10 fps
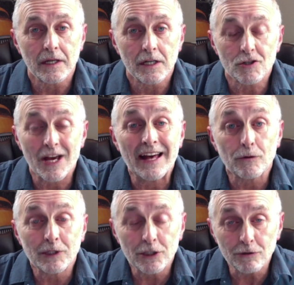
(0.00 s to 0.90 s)
So how do
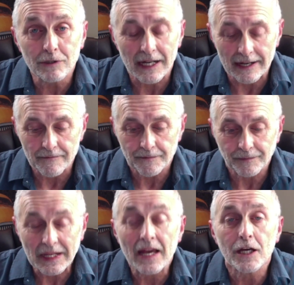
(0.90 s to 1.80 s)
we do that?
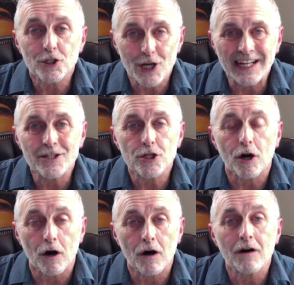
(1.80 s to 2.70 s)
Change
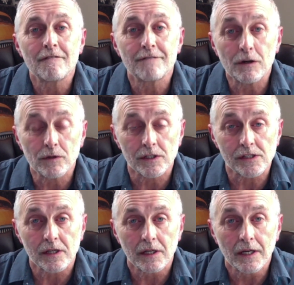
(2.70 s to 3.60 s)
our focus.
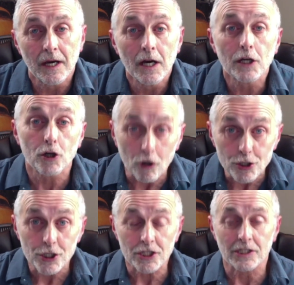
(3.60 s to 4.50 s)

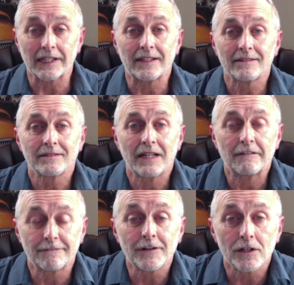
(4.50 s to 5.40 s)
Consciously at
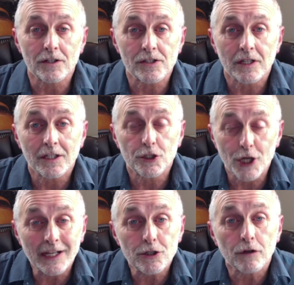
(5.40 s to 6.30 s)
first,
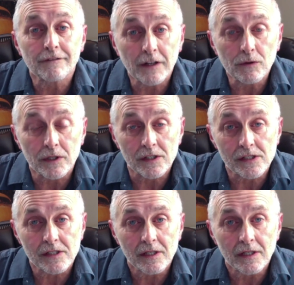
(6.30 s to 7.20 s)
change your
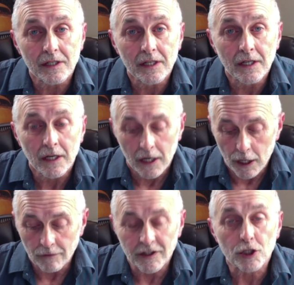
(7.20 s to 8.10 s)
focus.
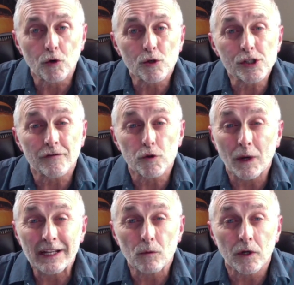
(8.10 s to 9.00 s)
Over the course of
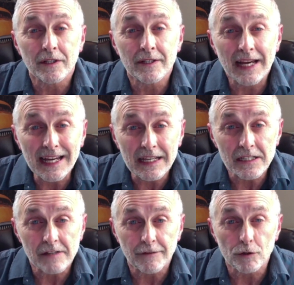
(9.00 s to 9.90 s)
21 days,
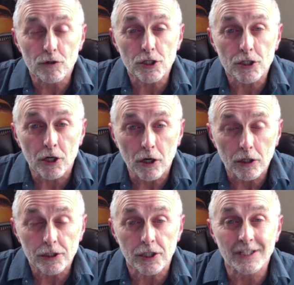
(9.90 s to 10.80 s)
if you
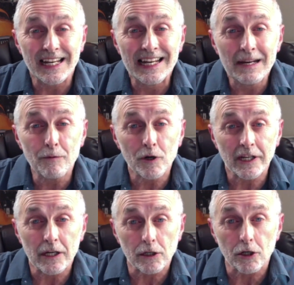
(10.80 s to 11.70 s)
start to deliberately
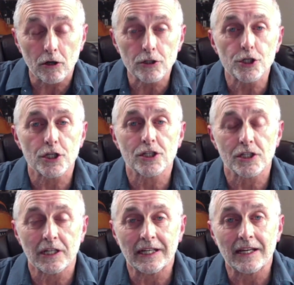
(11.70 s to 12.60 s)
and
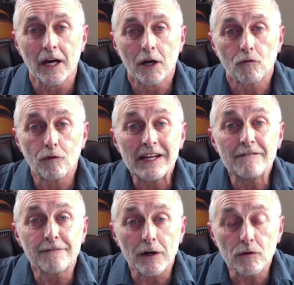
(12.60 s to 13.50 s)
consciously
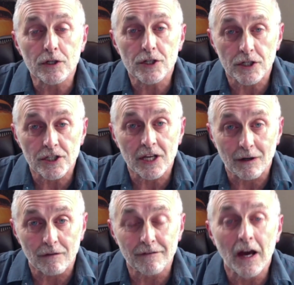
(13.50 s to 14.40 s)
refocus
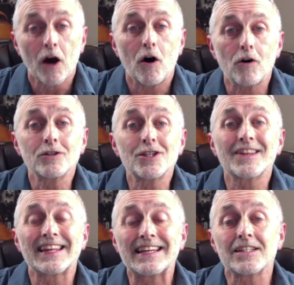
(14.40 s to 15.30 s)
yourself onto
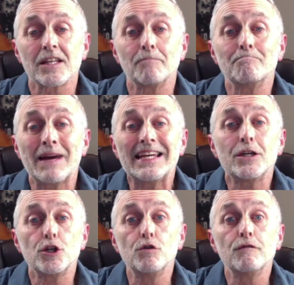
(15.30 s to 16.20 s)
things that make
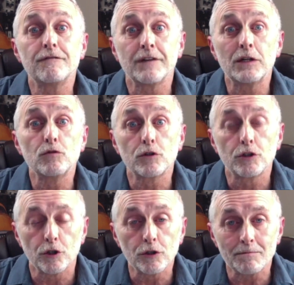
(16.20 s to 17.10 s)
you feel
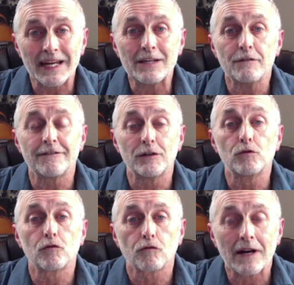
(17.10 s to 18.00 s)
good, make you feel
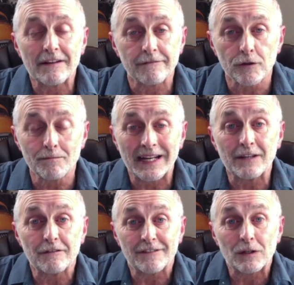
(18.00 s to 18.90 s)
grateful, make you
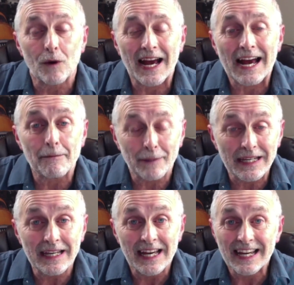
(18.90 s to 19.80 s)
feel
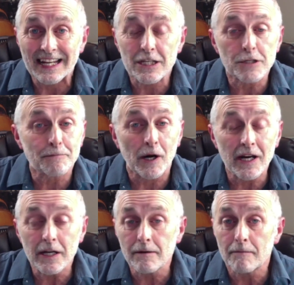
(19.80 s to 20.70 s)
happy,
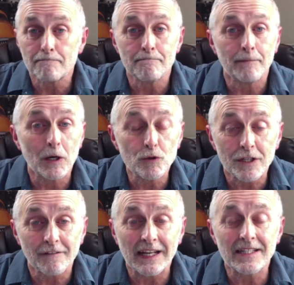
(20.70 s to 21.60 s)
inspired,
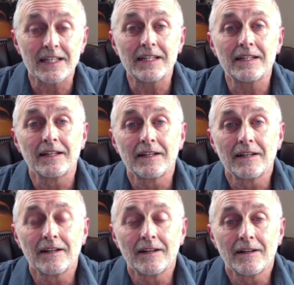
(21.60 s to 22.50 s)
motivated,
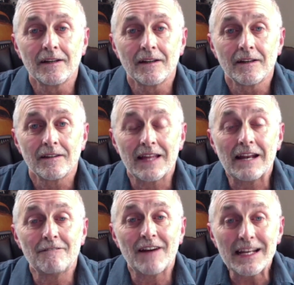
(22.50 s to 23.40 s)
then
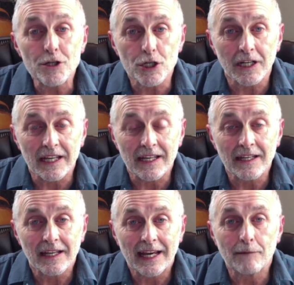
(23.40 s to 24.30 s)
eventually
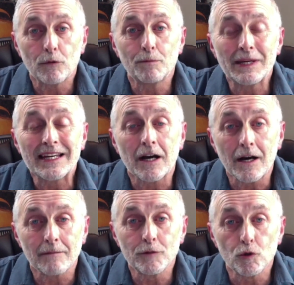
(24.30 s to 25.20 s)
it will
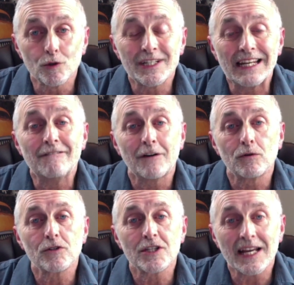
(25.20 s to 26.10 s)
become your
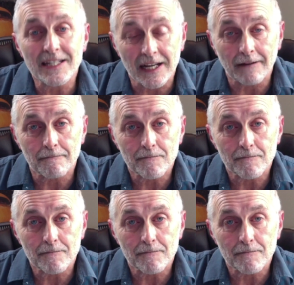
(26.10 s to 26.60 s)
default setting.